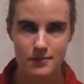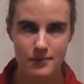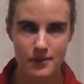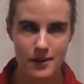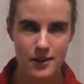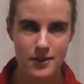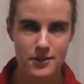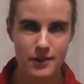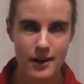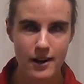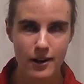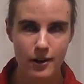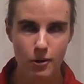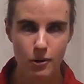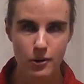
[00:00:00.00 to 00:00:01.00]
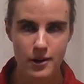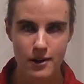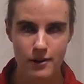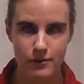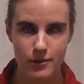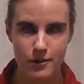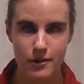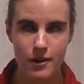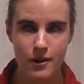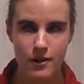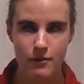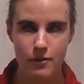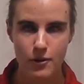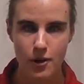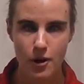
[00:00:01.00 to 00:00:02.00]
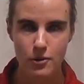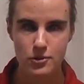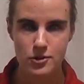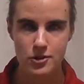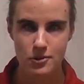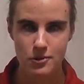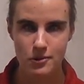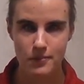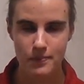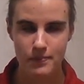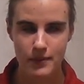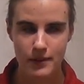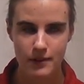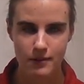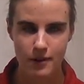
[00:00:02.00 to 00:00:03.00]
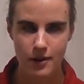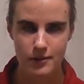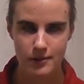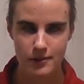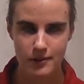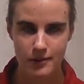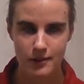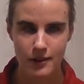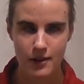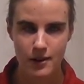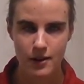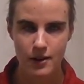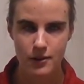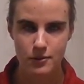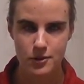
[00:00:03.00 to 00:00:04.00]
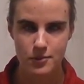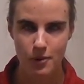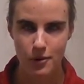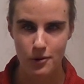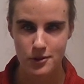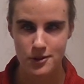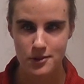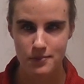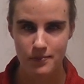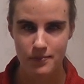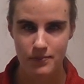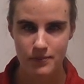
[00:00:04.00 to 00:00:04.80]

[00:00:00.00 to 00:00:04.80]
really cool here for those who want to do sports.